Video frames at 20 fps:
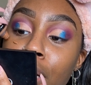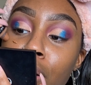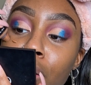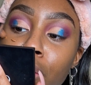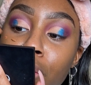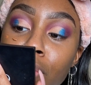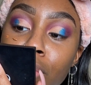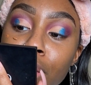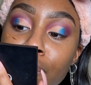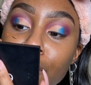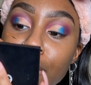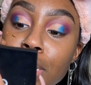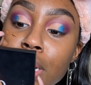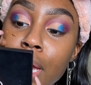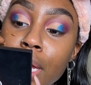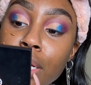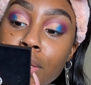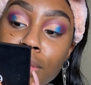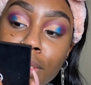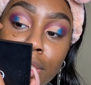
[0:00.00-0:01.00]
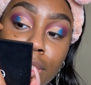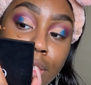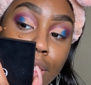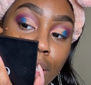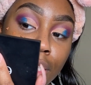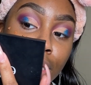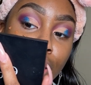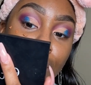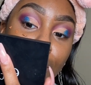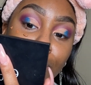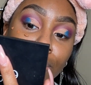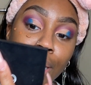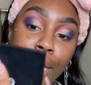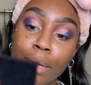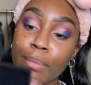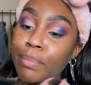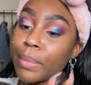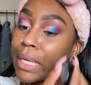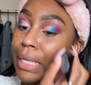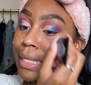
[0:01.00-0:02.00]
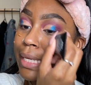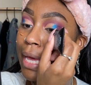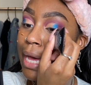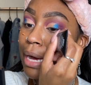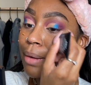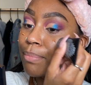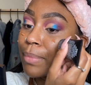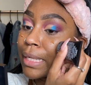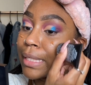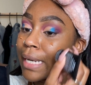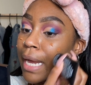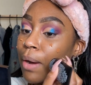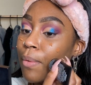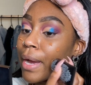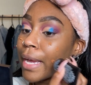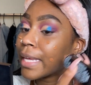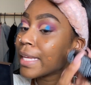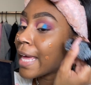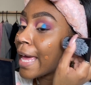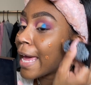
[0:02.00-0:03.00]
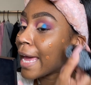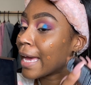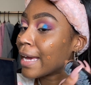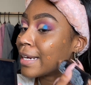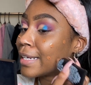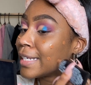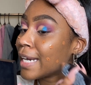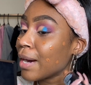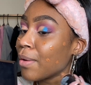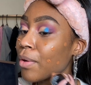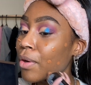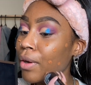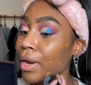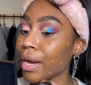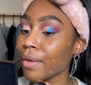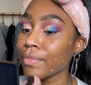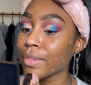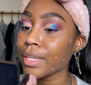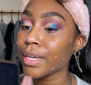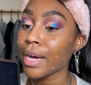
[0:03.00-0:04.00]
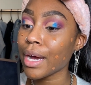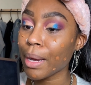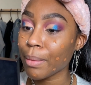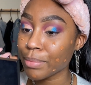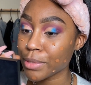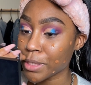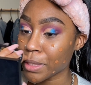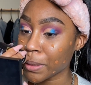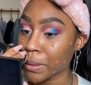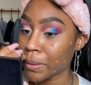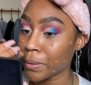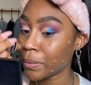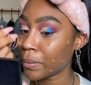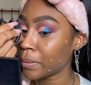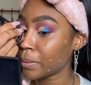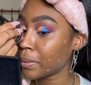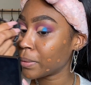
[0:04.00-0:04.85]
girl, you don't even like going to the club. Like, but yeah, but now I can't. Now I don't have the option to.